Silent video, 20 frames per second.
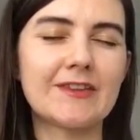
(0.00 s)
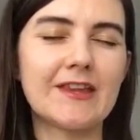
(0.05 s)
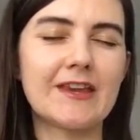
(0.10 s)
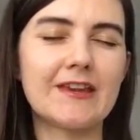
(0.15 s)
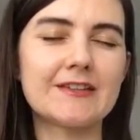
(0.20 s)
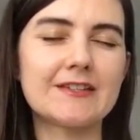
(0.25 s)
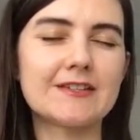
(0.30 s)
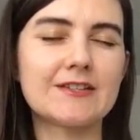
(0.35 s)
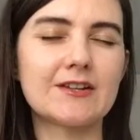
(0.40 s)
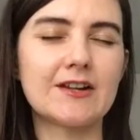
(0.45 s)

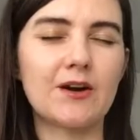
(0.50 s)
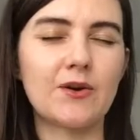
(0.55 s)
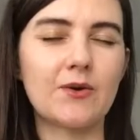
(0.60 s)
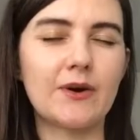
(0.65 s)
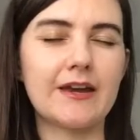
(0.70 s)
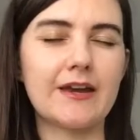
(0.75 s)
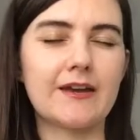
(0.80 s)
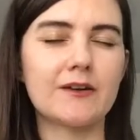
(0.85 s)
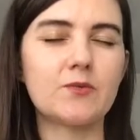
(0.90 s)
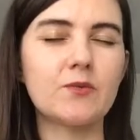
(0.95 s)
Okay, so now
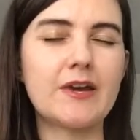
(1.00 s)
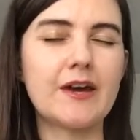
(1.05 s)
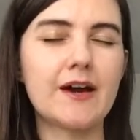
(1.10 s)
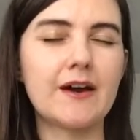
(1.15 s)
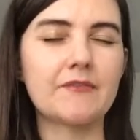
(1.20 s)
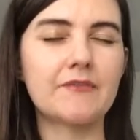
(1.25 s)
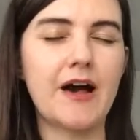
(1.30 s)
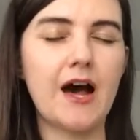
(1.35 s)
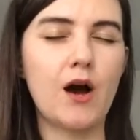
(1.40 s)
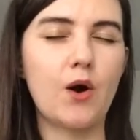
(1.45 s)
again we
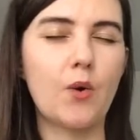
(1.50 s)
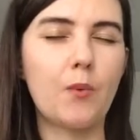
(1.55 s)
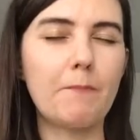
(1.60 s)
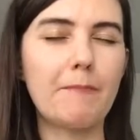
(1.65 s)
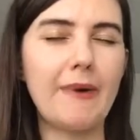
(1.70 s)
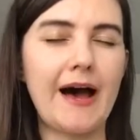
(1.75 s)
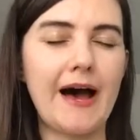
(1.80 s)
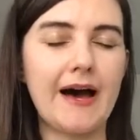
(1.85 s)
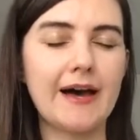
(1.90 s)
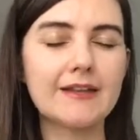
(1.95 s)
have our
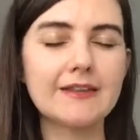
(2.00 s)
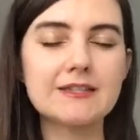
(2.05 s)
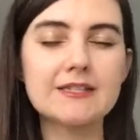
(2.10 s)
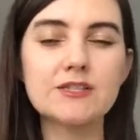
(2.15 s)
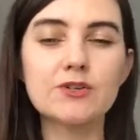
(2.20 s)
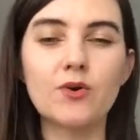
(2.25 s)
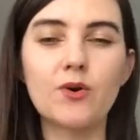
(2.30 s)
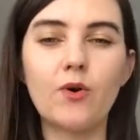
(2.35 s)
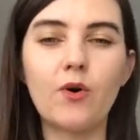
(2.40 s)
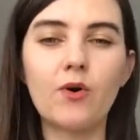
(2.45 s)
paths.
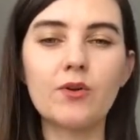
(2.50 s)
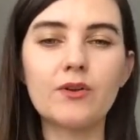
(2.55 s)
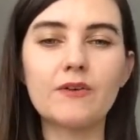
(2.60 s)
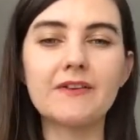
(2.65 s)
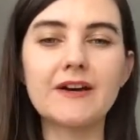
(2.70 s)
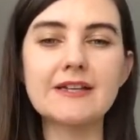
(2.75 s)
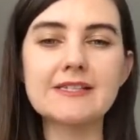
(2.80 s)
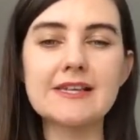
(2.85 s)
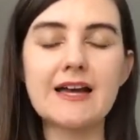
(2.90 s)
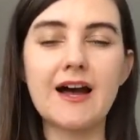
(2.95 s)
So all of
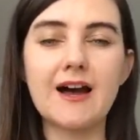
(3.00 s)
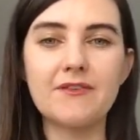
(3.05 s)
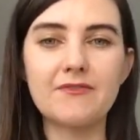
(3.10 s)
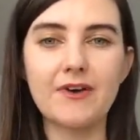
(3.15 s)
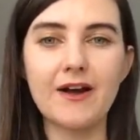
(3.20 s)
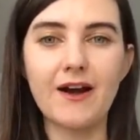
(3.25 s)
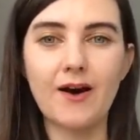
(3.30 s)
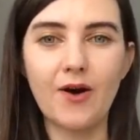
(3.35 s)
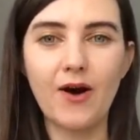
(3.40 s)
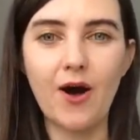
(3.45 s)
us have
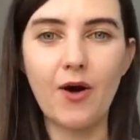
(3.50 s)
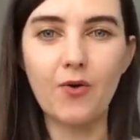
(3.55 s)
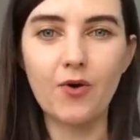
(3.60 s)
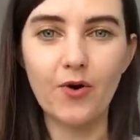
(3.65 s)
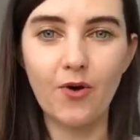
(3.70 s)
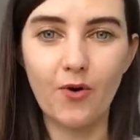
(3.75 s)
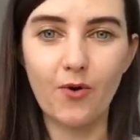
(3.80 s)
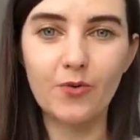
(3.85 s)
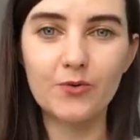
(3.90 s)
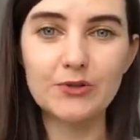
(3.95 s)
our
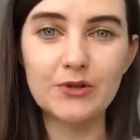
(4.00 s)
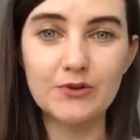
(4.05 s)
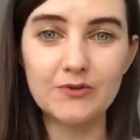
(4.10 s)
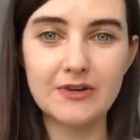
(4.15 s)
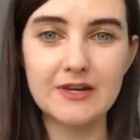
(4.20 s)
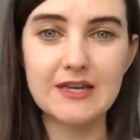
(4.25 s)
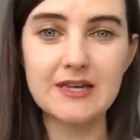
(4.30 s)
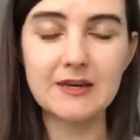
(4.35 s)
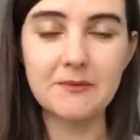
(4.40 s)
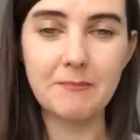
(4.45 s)
own
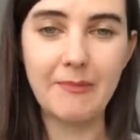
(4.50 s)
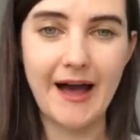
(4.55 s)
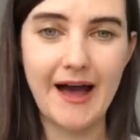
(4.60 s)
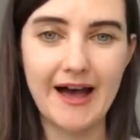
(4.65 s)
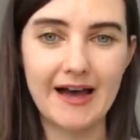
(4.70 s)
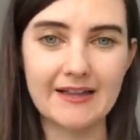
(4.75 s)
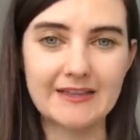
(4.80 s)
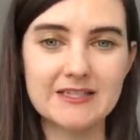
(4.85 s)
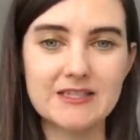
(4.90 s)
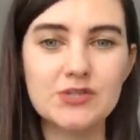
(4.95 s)
unique
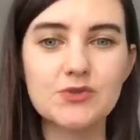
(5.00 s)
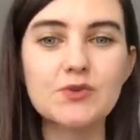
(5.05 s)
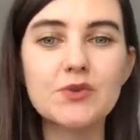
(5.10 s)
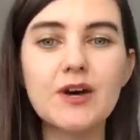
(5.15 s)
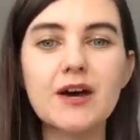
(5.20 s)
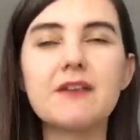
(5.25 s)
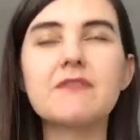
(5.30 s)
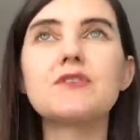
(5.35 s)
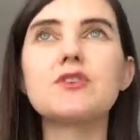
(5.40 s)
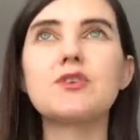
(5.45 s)
paths. So you
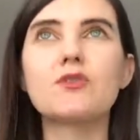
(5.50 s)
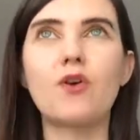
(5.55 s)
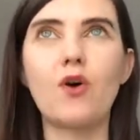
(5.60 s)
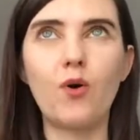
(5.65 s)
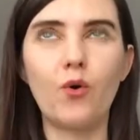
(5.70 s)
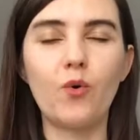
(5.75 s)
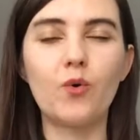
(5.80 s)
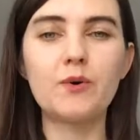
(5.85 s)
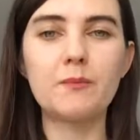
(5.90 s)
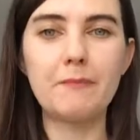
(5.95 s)
have your
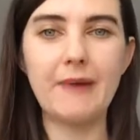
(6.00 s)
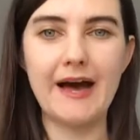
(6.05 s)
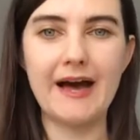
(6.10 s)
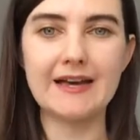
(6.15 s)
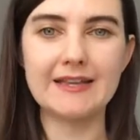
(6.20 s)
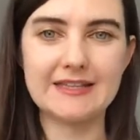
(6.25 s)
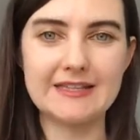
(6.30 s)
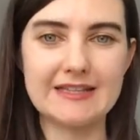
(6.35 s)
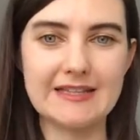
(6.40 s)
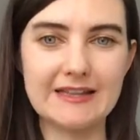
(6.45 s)
own
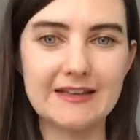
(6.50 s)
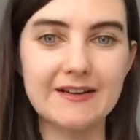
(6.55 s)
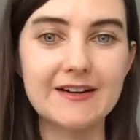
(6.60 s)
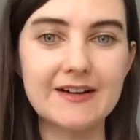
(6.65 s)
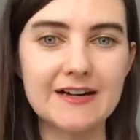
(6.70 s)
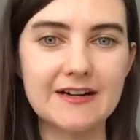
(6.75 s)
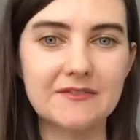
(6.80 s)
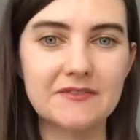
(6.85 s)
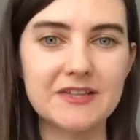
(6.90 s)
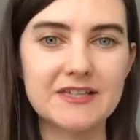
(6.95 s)
path in
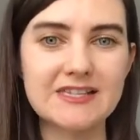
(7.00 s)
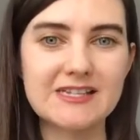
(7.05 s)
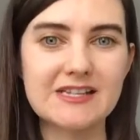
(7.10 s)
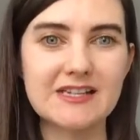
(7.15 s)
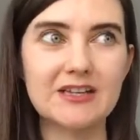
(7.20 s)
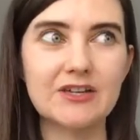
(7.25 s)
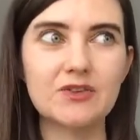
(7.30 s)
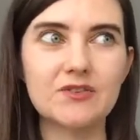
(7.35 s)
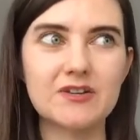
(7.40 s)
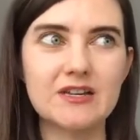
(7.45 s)
life that's
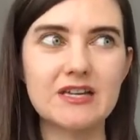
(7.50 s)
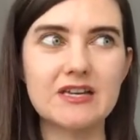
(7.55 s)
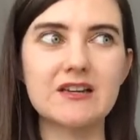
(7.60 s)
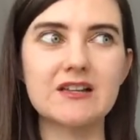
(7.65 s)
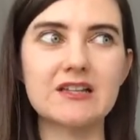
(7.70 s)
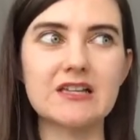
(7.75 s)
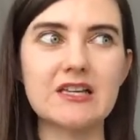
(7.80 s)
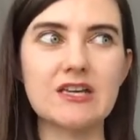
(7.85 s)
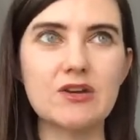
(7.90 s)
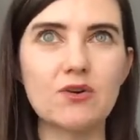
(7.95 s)
like
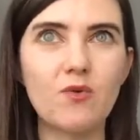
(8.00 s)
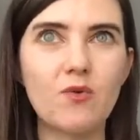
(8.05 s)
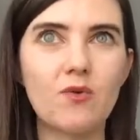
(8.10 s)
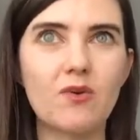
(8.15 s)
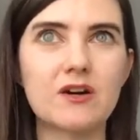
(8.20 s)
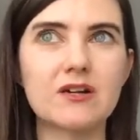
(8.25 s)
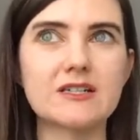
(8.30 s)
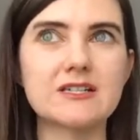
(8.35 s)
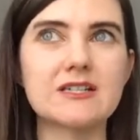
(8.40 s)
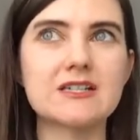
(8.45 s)
uniquely
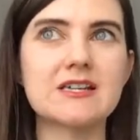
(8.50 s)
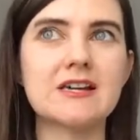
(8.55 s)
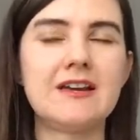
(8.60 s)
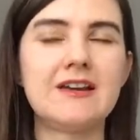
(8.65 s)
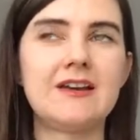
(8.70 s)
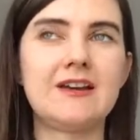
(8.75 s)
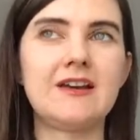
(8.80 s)
yours.